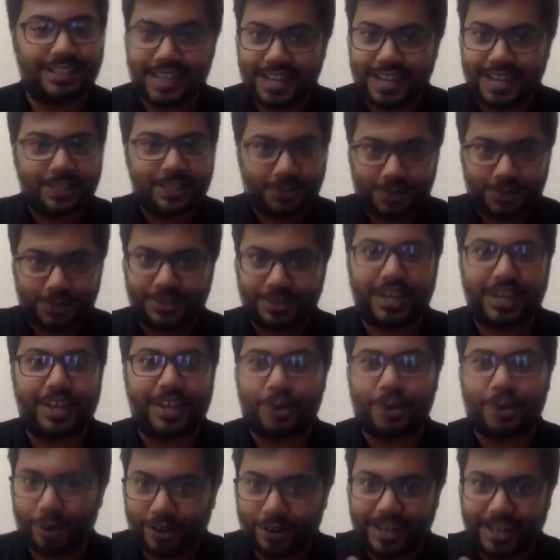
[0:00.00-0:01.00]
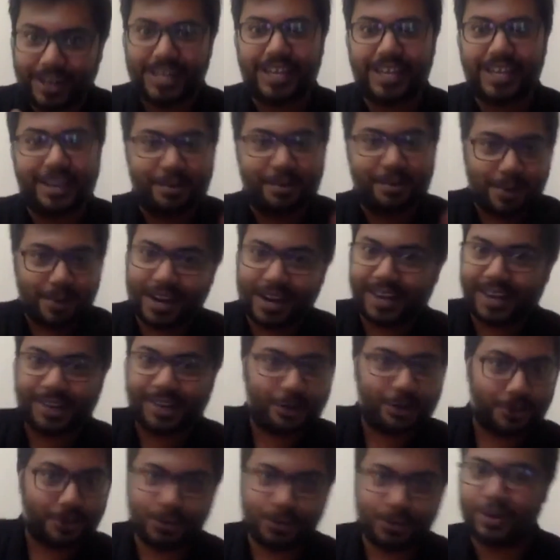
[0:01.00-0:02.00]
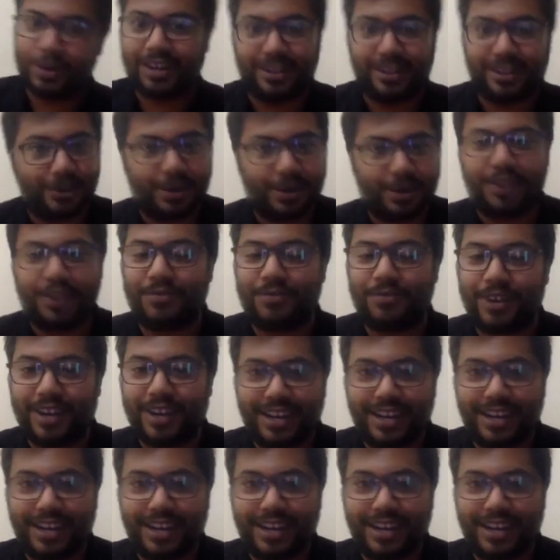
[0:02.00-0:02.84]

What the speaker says: Yeah. So they already market on Google looking for it.